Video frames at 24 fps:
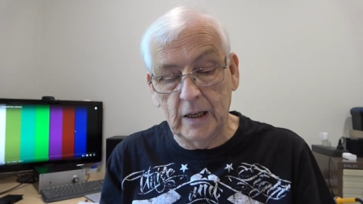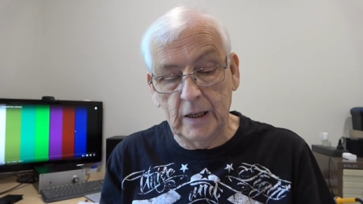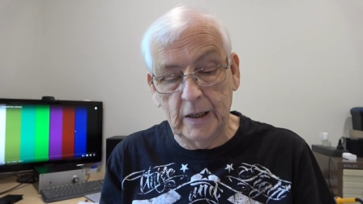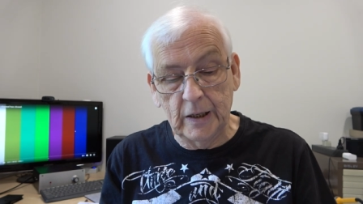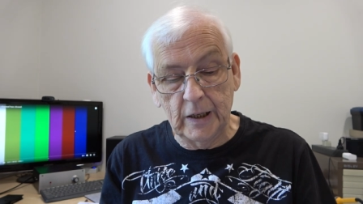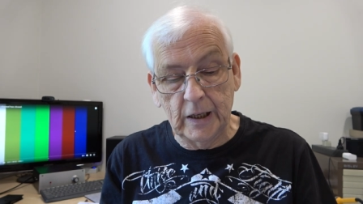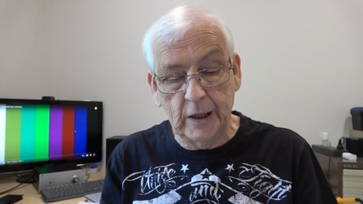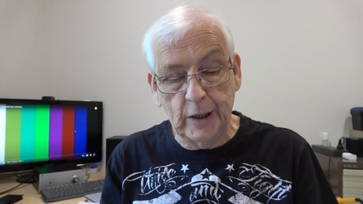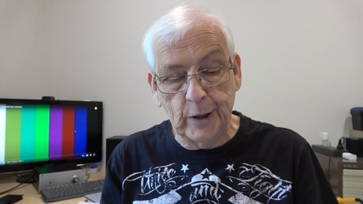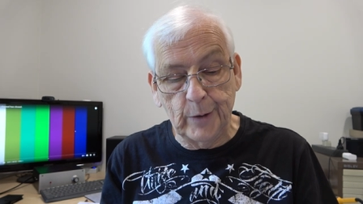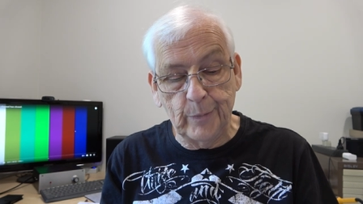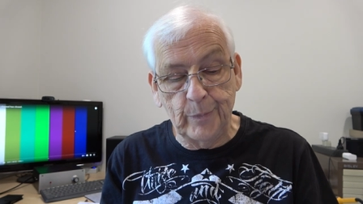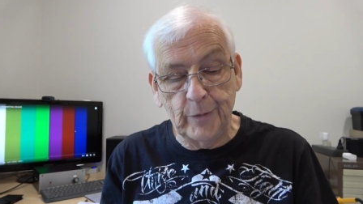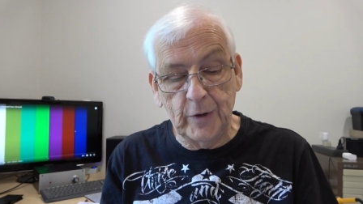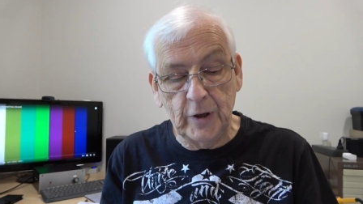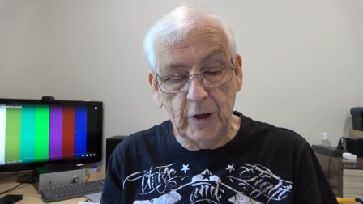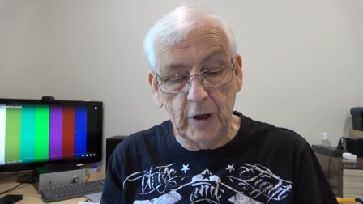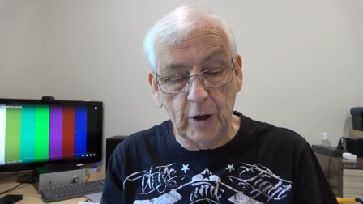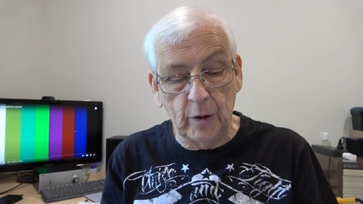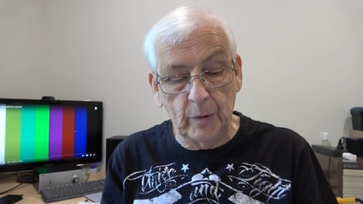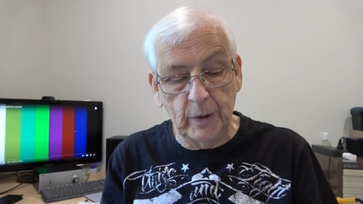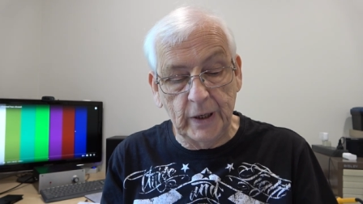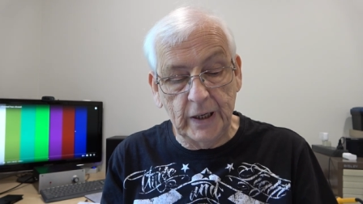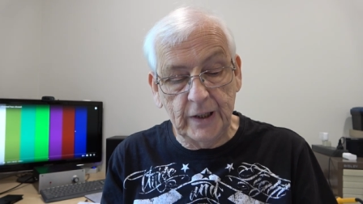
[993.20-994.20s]
um,
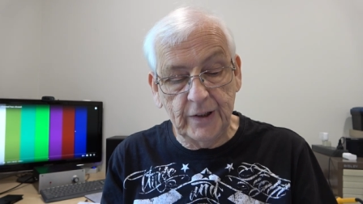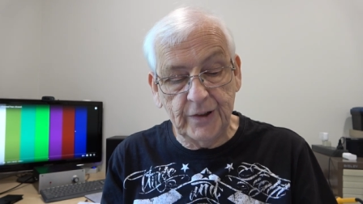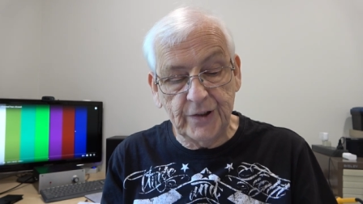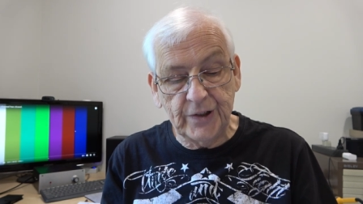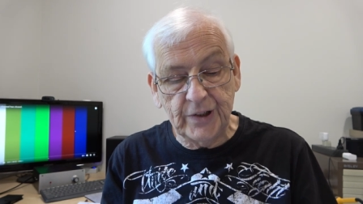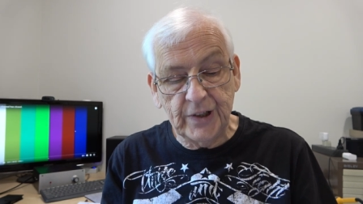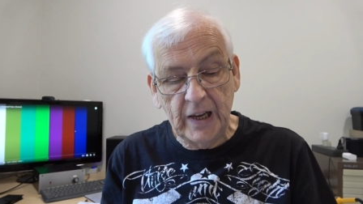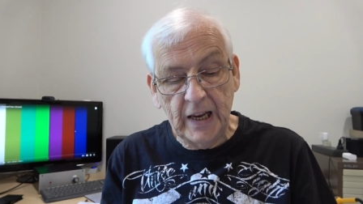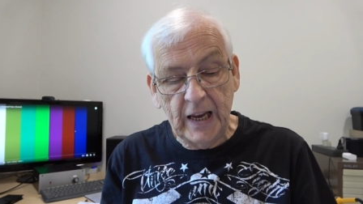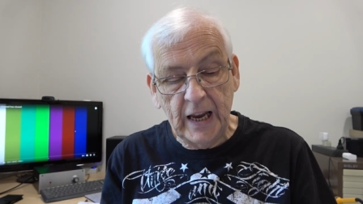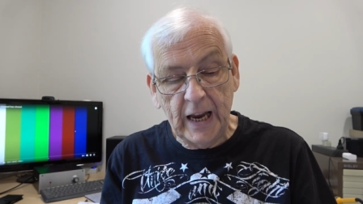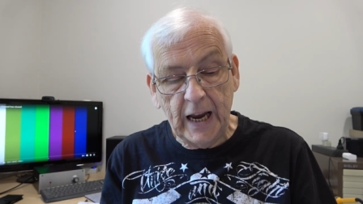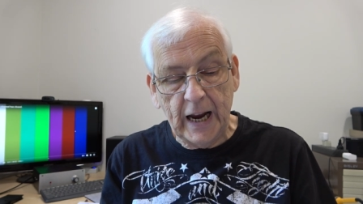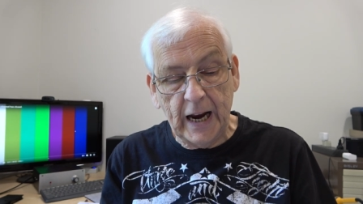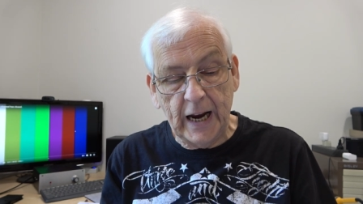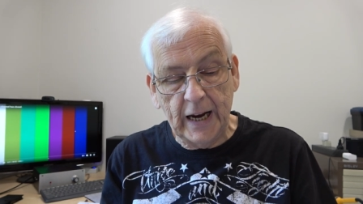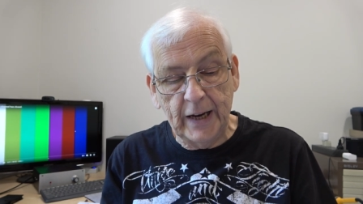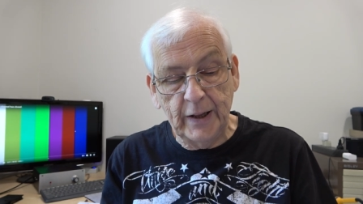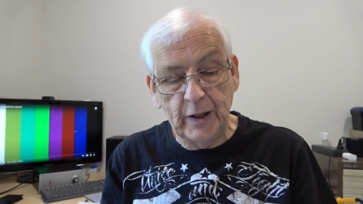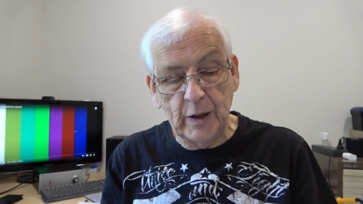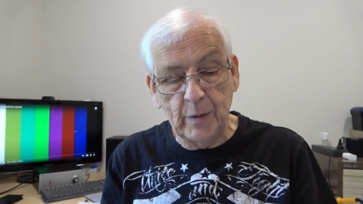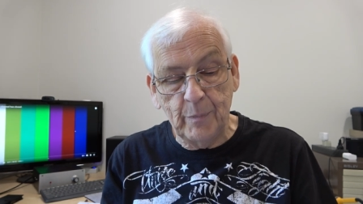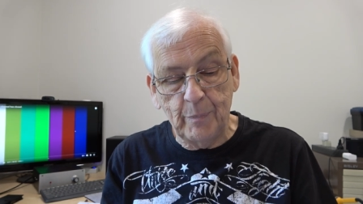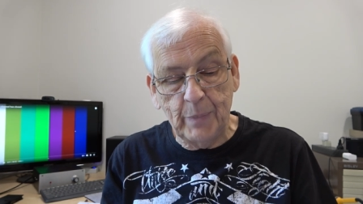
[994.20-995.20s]
units
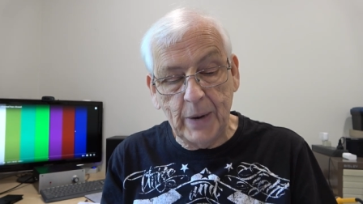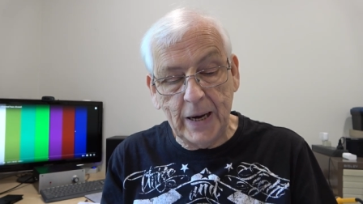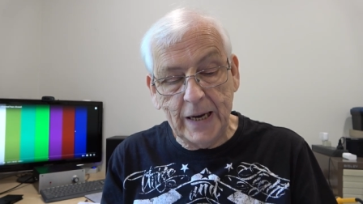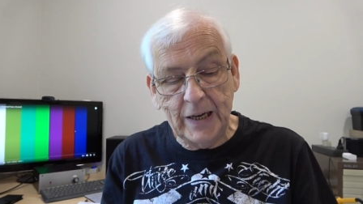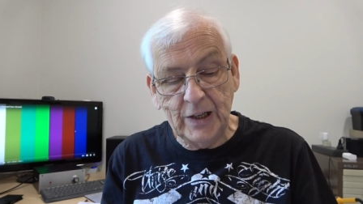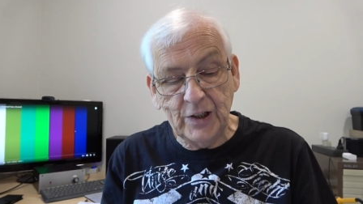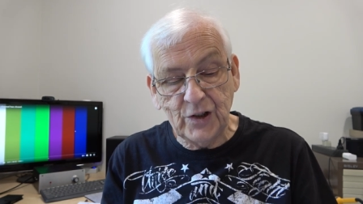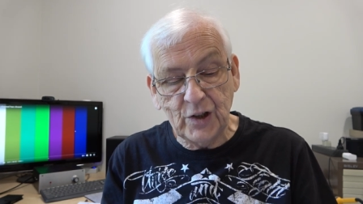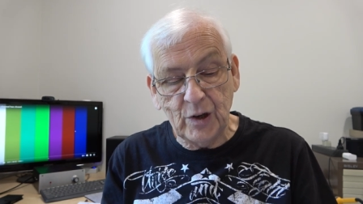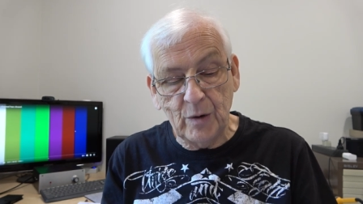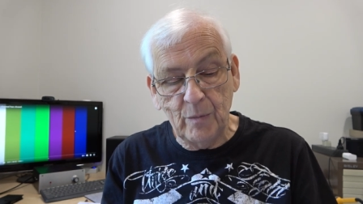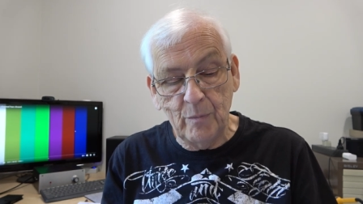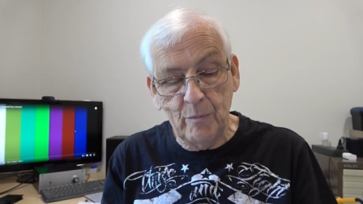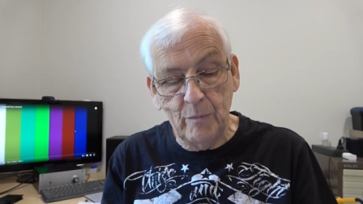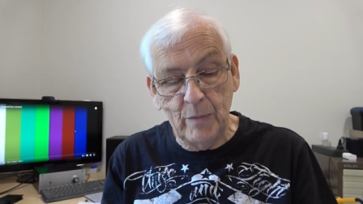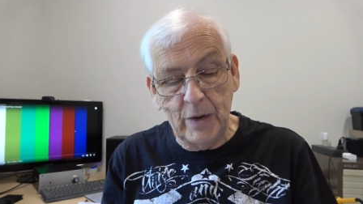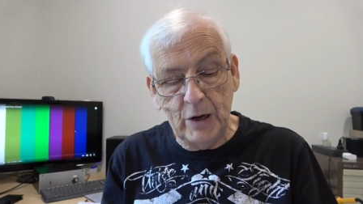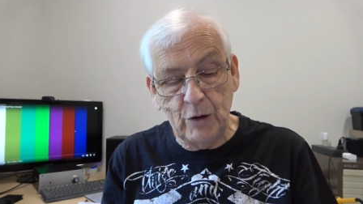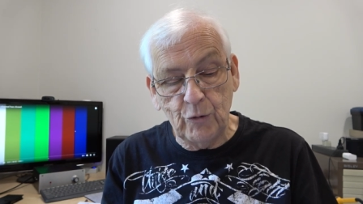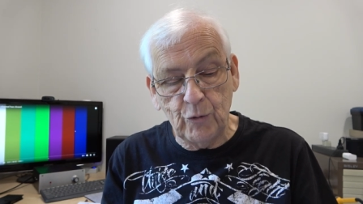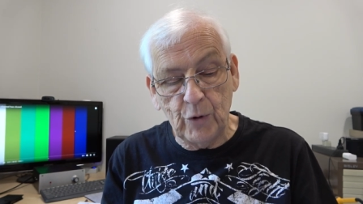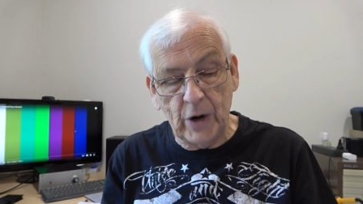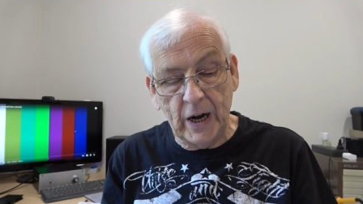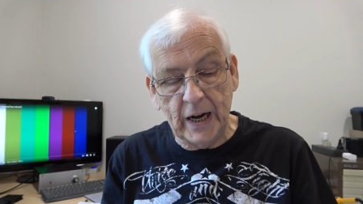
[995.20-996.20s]
and the bass
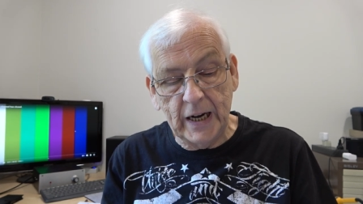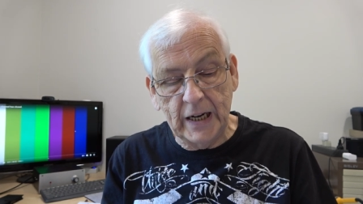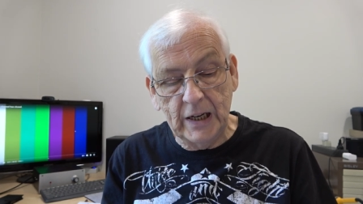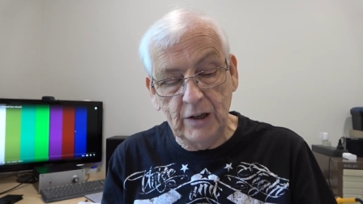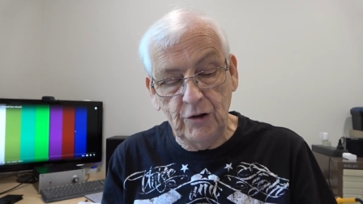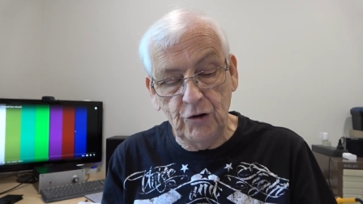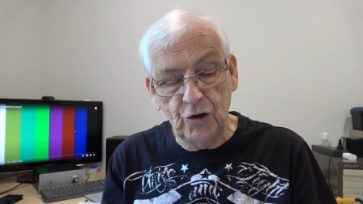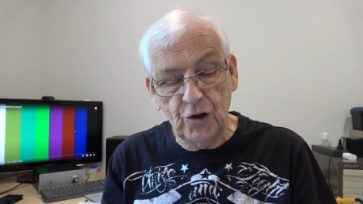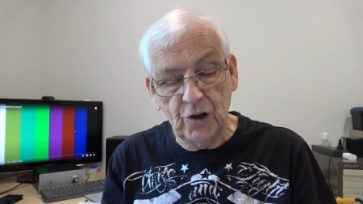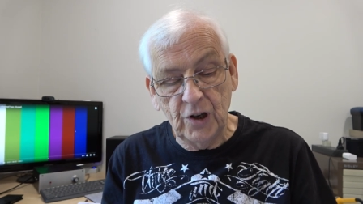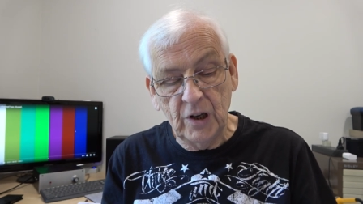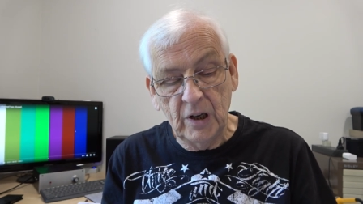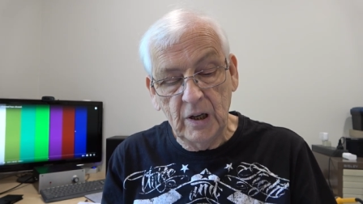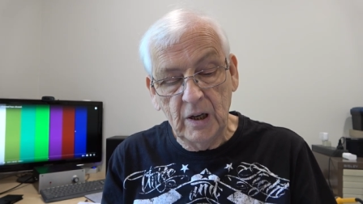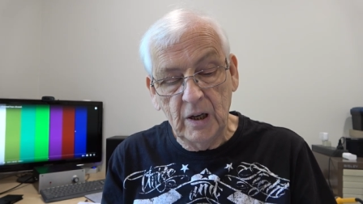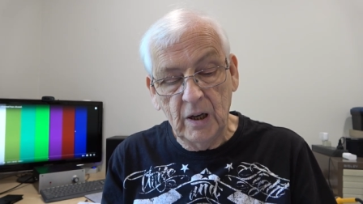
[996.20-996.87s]
mid-range,